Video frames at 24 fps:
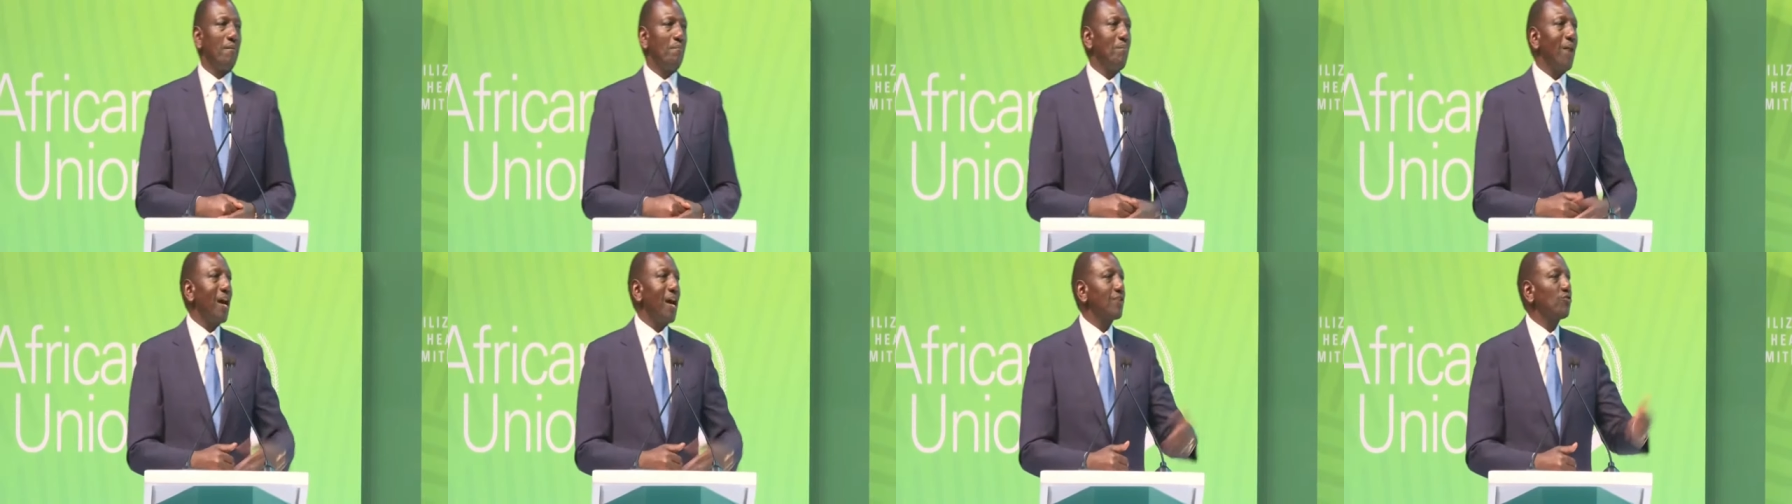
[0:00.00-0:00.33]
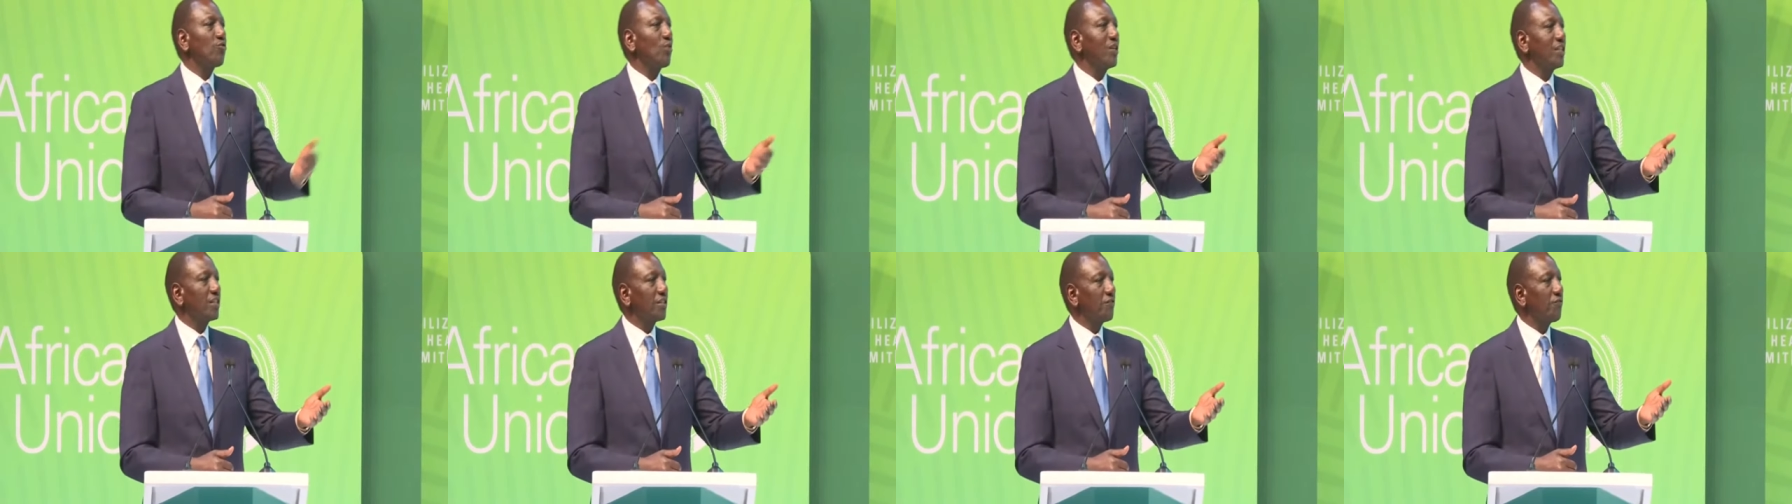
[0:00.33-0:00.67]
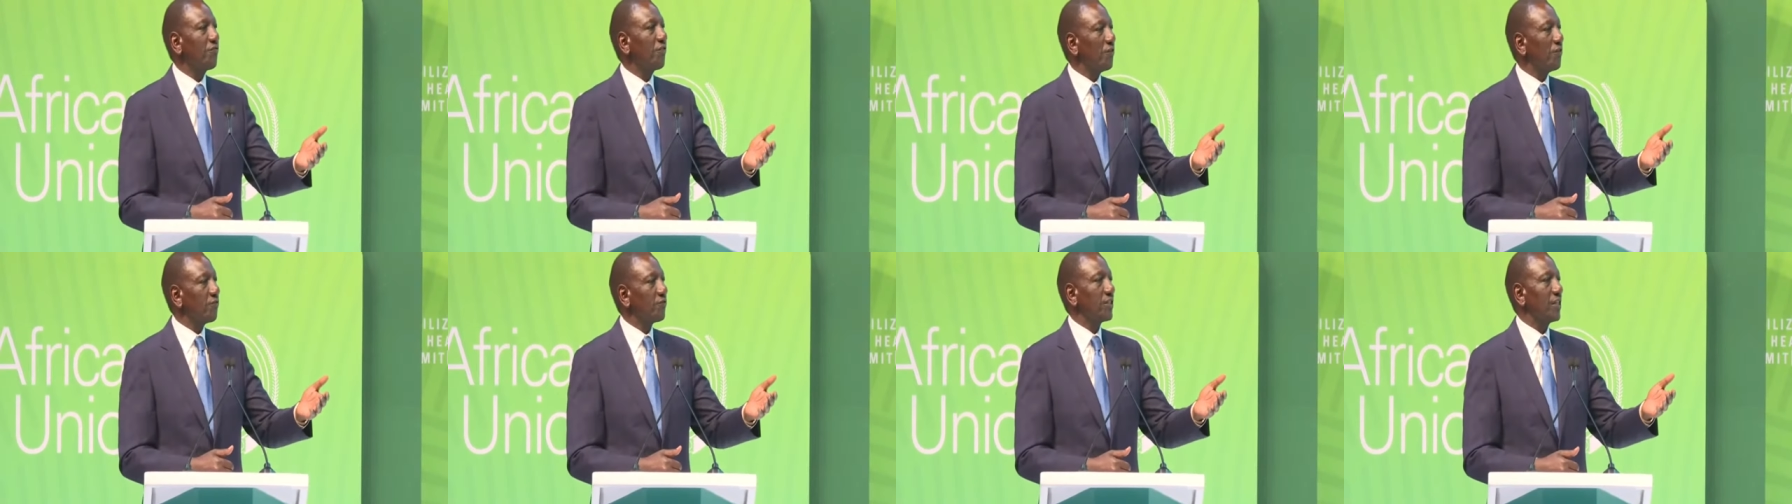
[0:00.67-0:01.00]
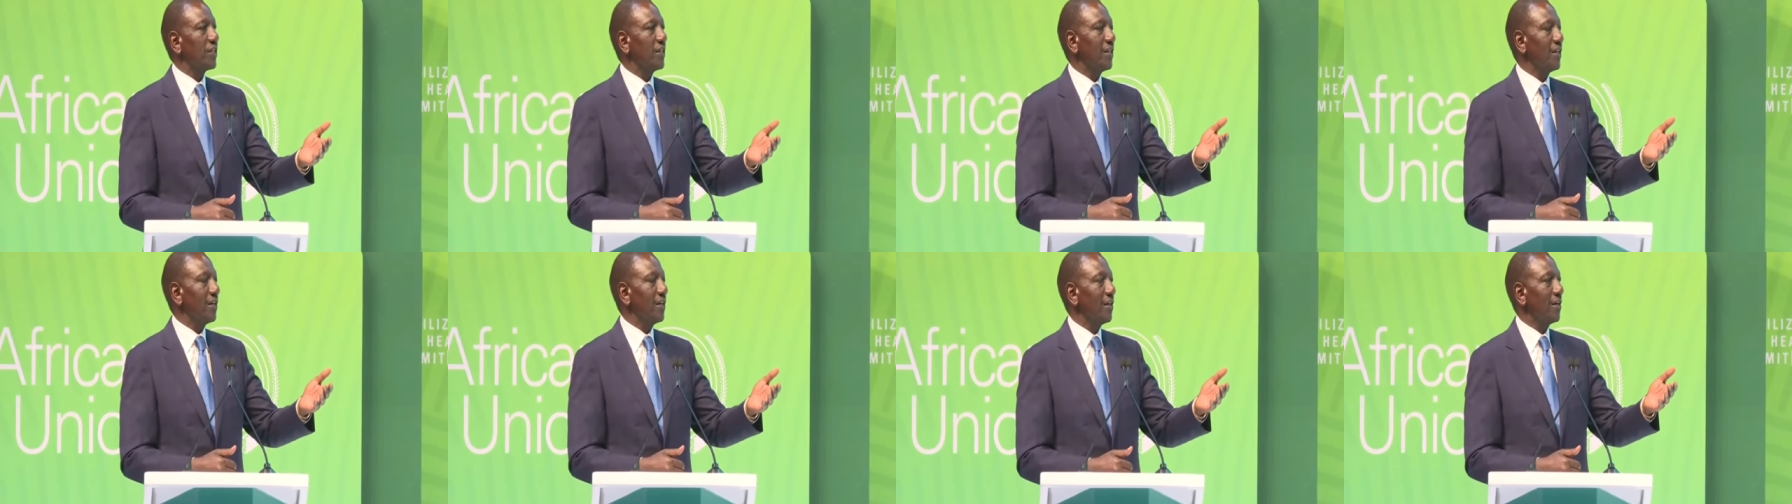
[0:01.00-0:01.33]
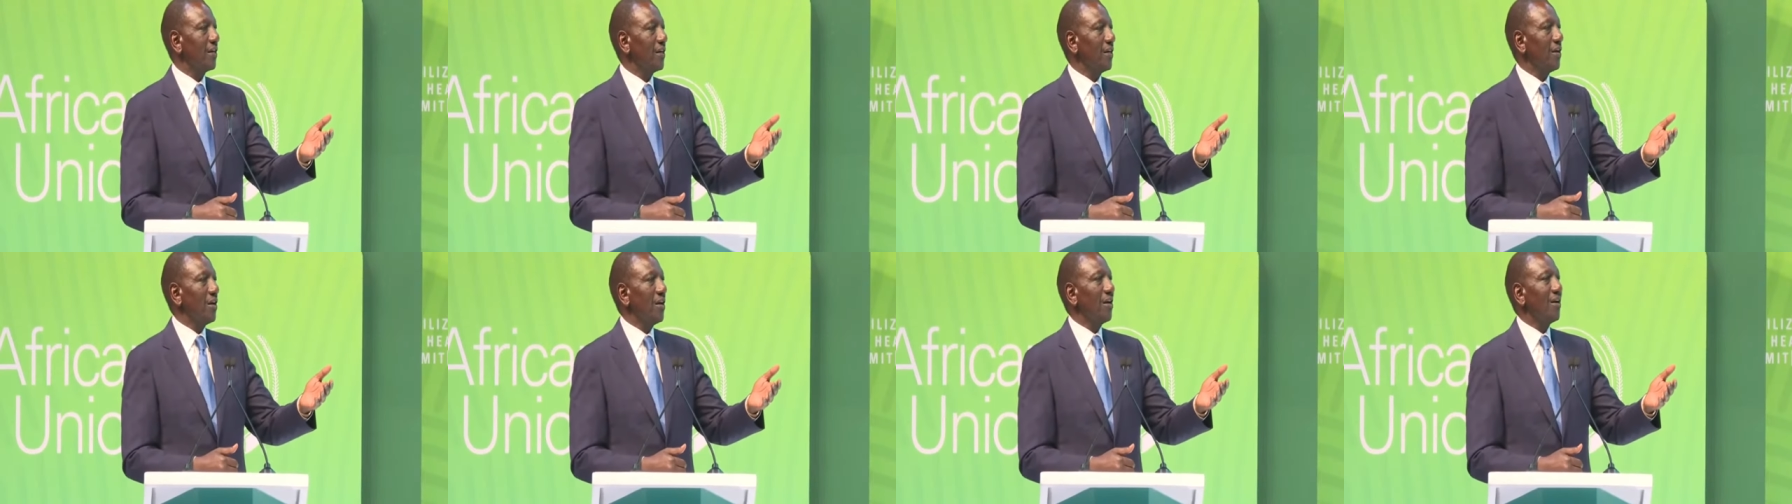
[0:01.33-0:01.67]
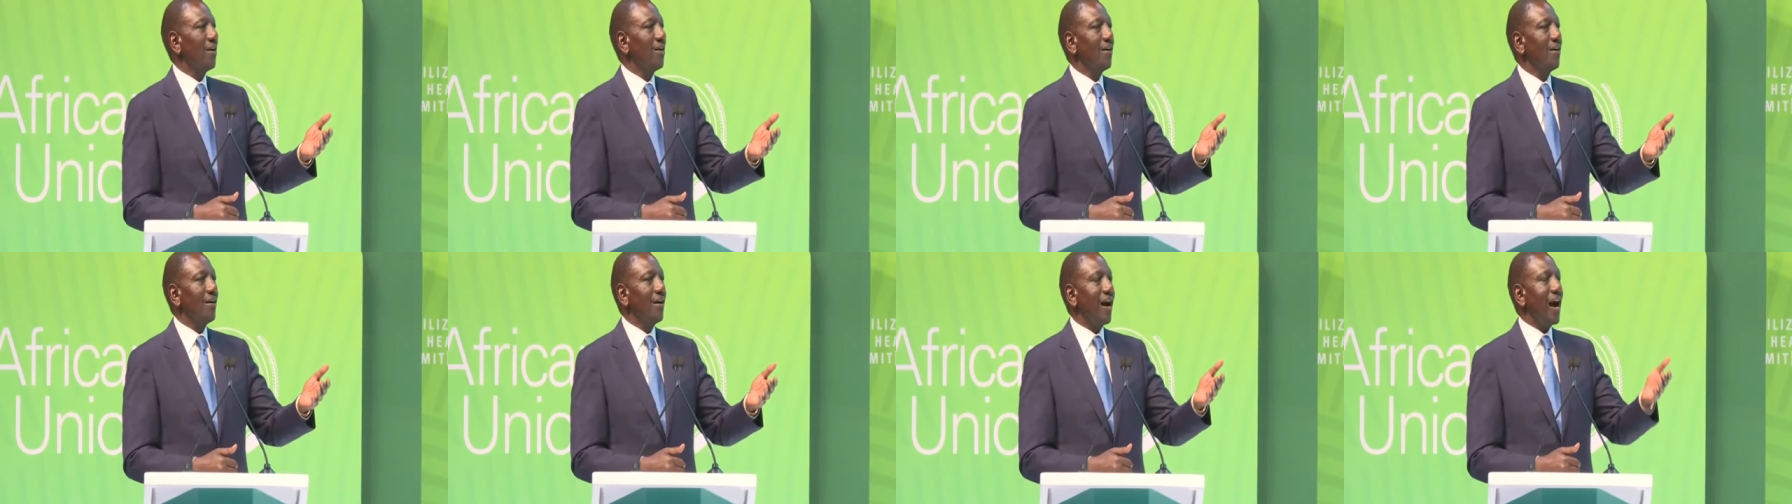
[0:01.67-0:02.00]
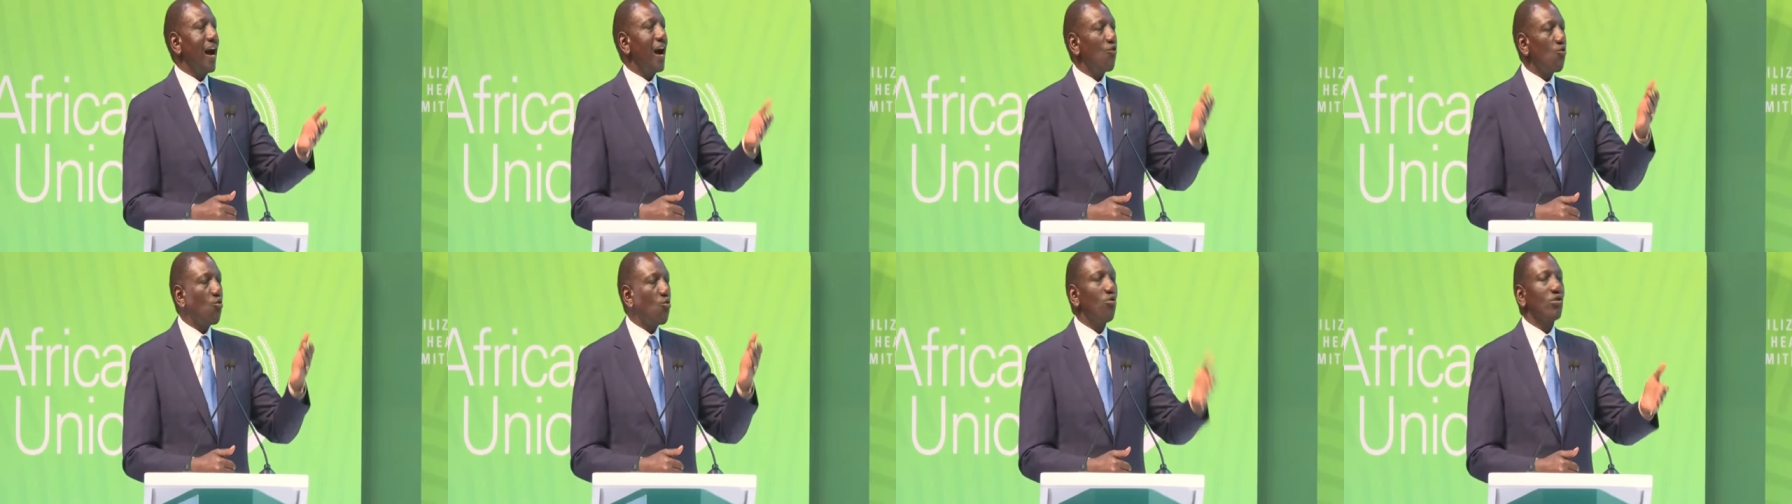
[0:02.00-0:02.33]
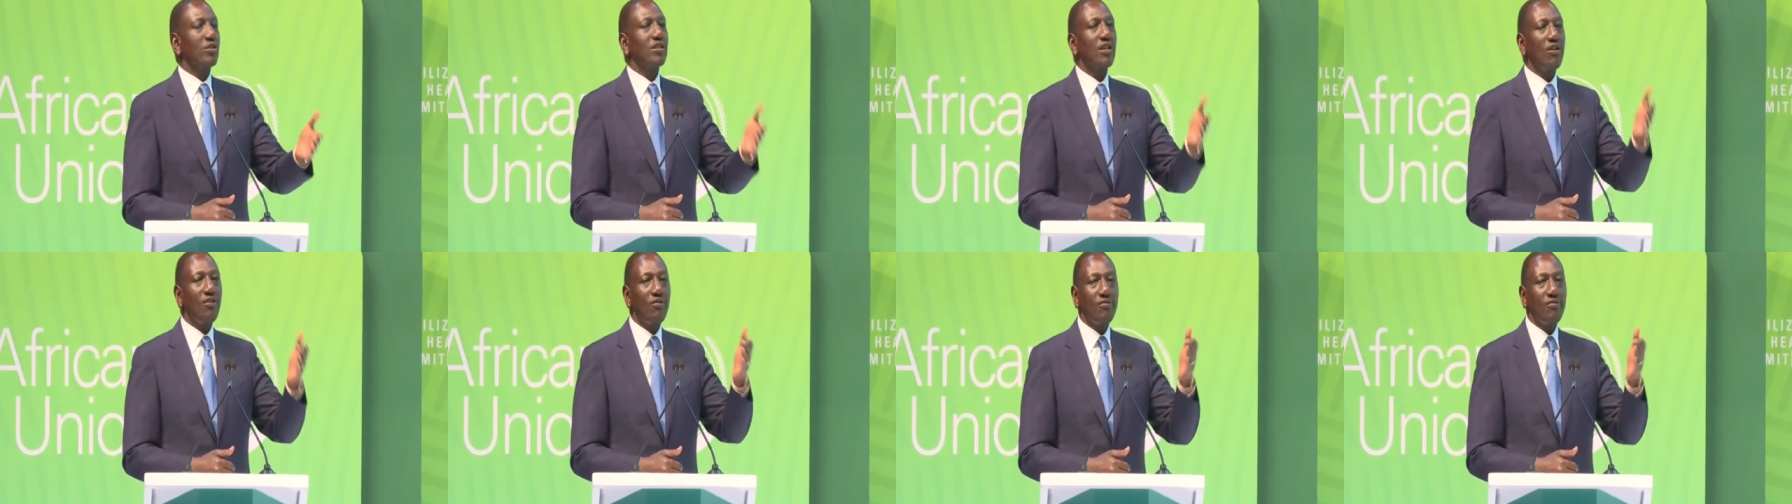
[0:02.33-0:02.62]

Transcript: By 2050, a quarter